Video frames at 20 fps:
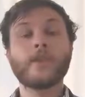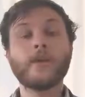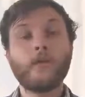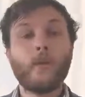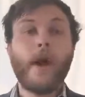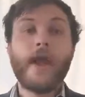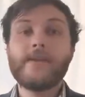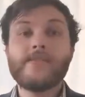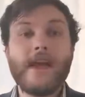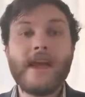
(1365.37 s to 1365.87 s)
The
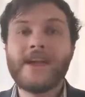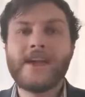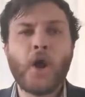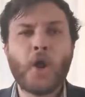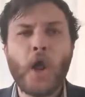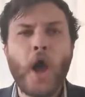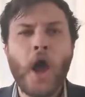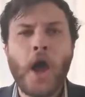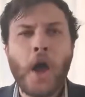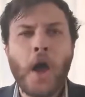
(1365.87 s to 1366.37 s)
way they're
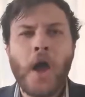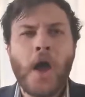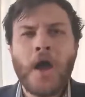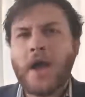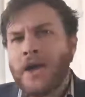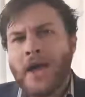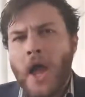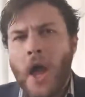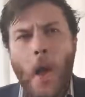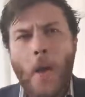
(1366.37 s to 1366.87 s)
gonna
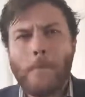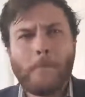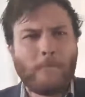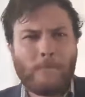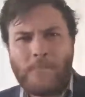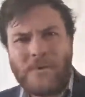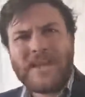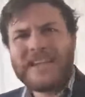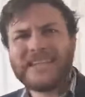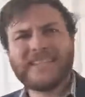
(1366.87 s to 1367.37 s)

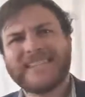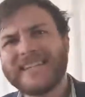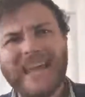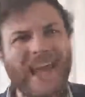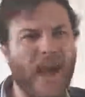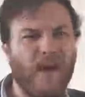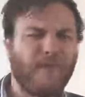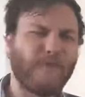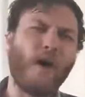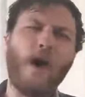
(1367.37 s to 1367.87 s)

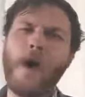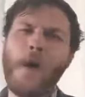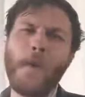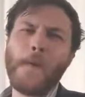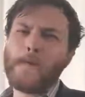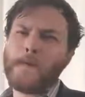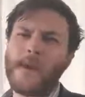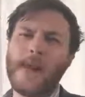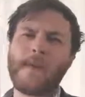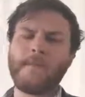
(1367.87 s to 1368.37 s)

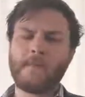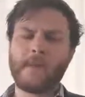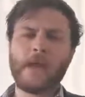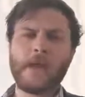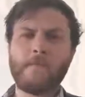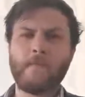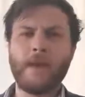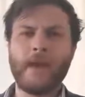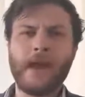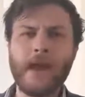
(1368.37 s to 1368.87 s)
BTFO
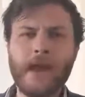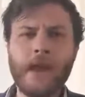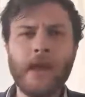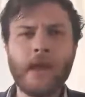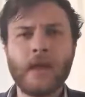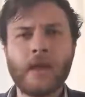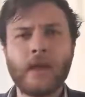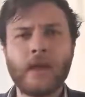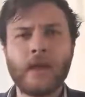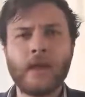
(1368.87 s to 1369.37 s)

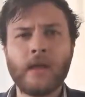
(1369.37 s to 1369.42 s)
PPP